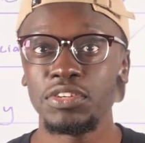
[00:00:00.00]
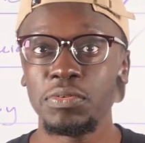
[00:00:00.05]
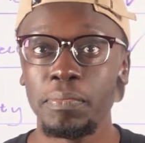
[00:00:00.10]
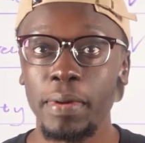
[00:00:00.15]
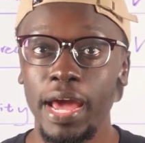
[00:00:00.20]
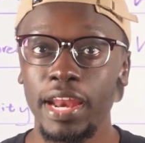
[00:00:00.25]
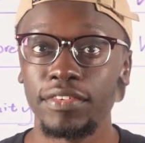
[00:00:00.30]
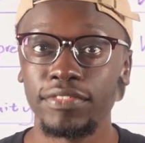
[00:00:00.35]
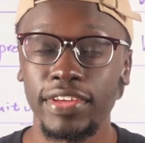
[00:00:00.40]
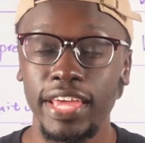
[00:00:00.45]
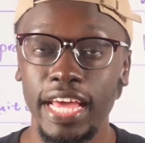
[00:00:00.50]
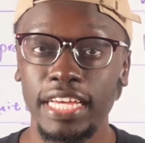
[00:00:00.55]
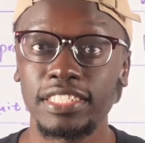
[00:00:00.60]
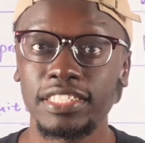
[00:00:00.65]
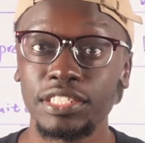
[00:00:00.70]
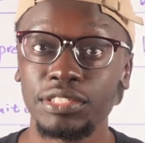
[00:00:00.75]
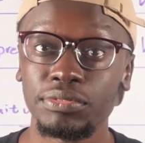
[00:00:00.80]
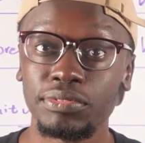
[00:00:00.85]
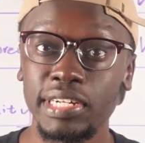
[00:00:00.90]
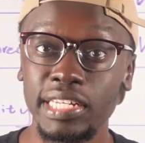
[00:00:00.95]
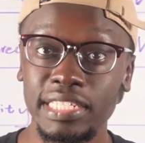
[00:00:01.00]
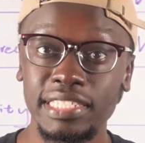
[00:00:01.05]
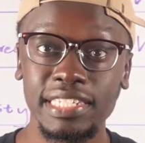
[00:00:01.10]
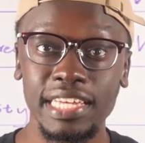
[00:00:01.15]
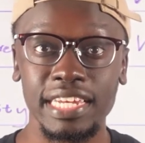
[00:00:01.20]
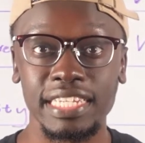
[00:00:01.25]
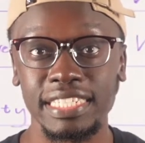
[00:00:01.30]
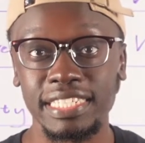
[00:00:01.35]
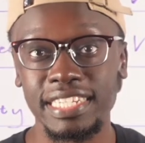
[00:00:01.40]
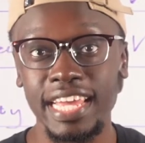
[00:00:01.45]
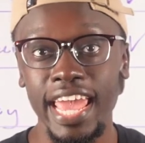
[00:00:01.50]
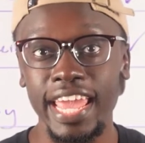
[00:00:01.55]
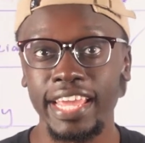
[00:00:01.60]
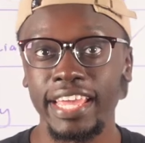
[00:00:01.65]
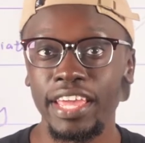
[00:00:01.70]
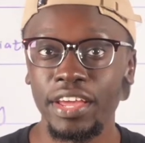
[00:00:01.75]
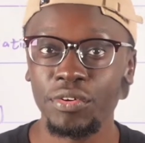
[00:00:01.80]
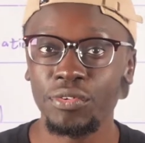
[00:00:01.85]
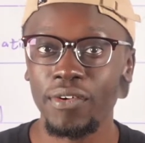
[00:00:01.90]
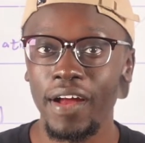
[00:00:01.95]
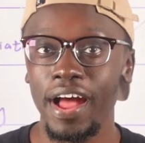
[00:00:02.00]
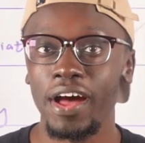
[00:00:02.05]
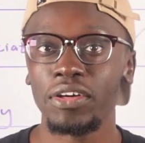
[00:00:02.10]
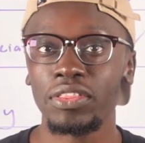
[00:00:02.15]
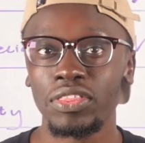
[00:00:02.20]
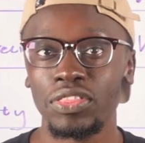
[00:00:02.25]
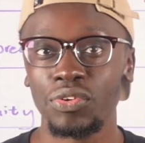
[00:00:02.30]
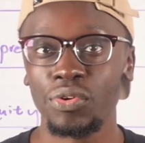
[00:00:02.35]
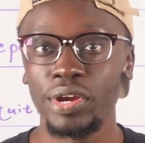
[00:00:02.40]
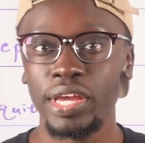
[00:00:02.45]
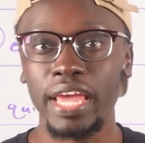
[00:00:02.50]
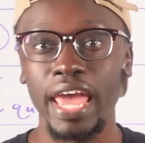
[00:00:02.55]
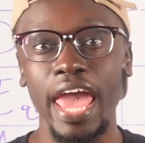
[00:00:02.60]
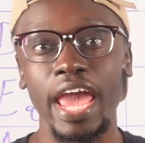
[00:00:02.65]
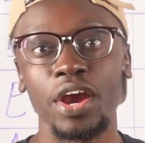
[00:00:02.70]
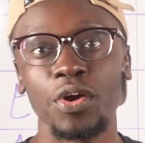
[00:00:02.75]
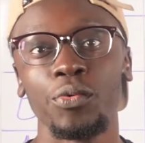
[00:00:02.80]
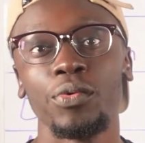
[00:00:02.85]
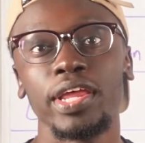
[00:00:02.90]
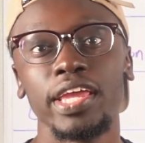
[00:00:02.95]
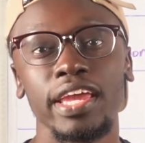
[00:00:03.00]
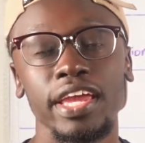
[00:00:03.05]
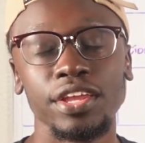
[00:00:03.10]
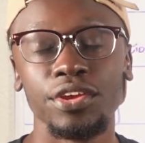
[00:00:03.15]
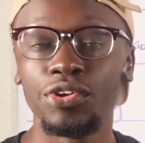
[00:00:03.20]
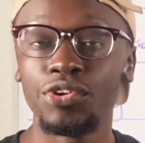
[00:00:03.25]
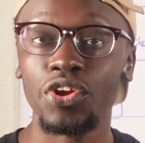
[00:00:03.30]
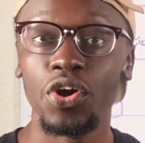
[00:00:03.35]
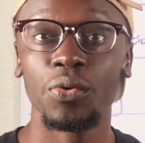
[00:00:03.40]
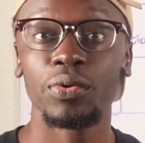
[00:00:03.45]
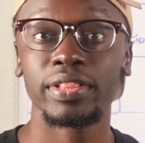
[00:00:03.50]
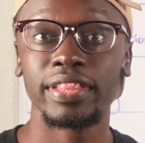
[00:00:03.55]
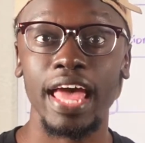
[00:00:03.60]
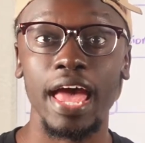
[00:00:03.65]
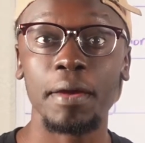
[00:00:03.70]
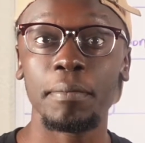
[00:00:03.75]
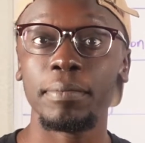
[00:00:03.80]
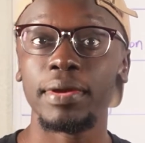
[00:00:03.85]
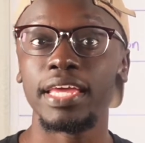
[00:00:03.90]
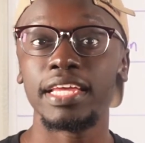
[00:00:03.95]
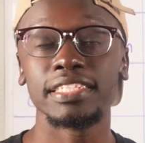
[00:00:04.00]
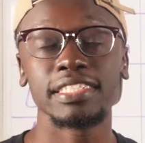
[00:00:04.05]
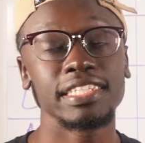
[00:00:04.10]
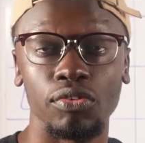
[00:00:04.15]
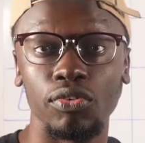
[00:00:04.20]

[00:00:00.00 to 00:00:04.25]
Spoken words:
you might have guessed it, real estate is taking round 3 equity, and you know what that means.